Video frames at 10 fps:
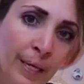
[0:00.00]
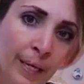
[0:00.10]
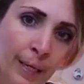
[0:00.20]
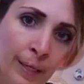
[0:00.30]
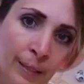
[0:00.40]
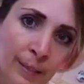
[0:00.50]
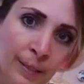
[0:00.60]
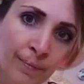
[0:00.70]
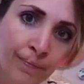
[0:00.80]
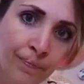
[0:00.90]

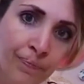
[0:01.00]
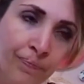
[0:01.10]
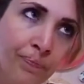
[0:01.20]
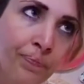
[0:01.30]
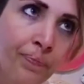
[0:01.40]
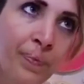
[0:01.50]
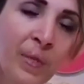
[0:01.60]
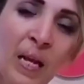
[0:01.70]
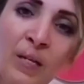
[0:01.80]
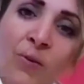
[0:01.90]
is.
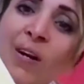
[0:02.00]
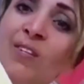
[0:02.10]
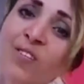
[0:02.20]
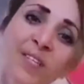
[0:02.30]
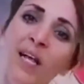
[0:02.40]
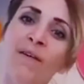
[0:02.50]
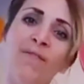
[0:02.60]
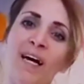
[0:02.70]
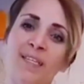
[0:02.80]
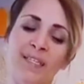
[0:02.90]
So I just love
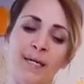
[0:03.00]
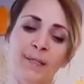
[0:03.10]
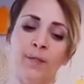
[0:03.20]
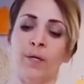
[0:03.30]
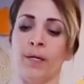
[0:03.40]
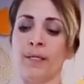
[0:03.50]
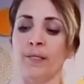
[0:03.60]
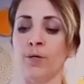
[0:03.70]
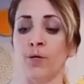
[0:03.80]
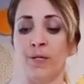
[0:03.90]
that sanded look, and
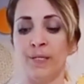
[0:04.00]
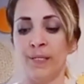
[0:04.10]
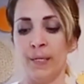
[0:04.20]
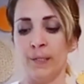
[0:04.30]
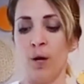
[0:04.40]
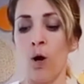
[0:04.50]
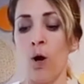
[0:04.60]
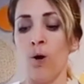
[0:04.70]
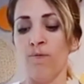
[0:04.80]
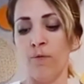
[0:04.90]
so you're going to sand
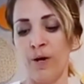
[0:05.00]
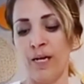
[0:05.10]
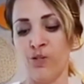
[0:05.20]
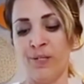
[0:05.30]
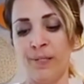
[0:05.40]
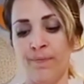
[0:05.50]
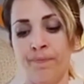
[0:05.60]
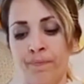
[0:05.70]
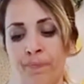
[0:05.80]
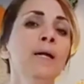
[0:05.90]
all 4
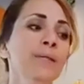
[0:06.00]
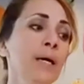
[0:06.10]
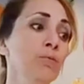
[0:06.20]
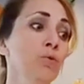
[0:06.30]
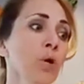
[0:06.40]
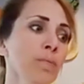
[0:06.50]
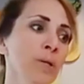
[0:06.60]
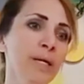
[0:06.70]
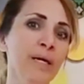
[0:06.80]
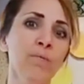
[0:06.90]
edges. Now
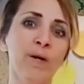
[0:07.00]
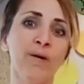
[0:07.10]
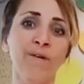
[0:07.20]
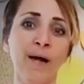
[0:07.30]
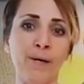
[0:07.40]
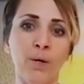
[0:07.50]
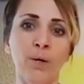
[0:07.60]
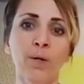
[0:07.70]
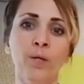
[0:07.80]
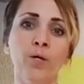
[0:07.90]
normally with
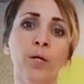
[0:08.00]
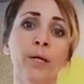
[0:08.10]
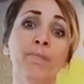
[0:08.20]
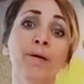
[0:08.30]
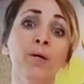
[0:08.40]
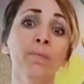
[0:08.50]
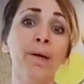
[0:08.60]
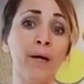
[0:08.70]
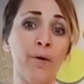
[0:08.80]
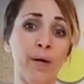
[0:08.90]
vinyl, you're going to peel the
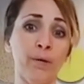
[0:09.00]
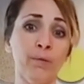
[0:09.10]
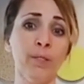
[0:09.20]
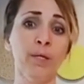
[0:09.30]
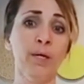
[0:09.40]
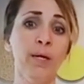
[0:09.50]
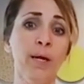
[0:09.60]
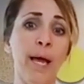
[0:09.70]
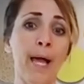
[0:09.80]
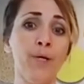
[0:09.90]
background
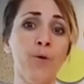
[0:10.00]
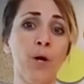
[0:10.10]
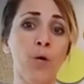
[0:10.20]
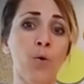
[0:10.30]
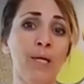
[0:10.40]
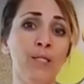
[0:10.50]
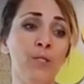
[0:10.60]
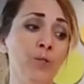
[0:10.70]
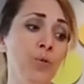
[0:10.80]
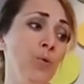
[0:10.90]
and you are going
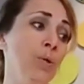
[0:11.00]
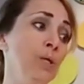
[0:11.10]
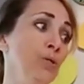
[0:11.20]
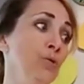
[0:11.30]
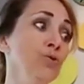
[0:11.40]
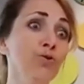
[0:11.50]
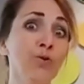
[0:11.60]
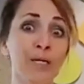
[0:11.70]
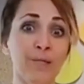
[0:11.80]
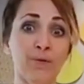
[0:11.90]
to use
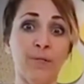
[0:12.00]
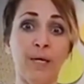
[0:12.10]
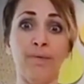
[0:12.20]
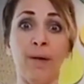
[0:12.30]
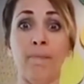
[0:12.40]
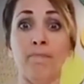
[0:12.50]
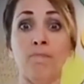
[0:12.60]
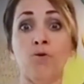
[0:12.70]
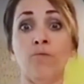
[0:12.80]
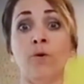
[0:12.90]
transfer tape and
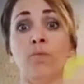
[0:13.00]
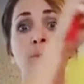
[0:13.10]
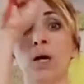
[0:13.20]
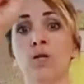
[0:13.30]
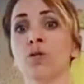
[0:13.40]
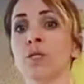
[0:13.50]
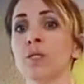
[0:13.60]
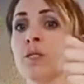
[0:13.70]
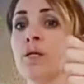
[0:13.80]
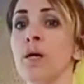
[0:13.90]
move your
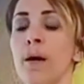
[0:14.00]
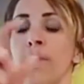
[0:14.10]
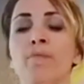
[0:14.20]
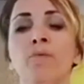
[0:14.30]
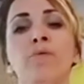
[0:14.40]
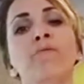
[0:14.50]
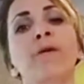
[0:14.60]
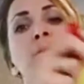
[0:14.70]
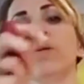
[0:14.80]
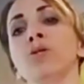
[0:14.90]

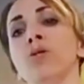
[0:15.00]
vinyl to